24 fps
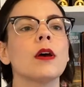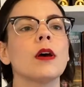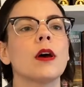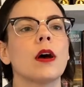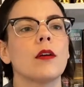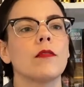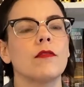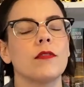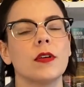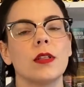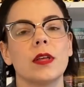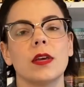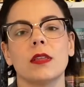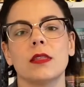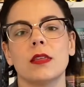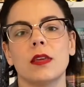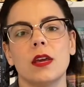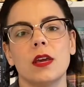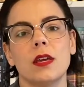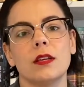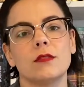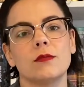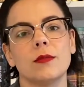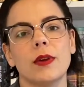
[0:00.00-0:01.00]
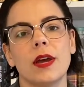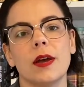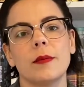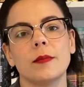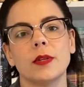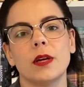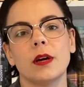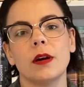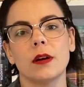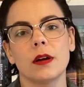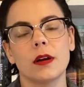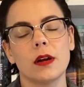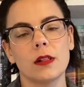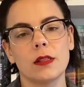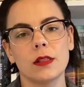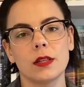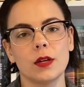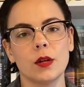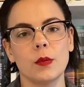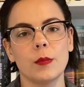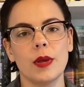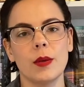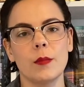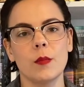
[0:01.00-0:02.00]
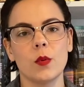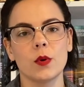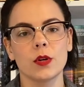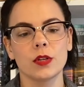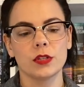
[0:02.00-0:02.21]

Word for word: I feel like the case wrapped are a little bit more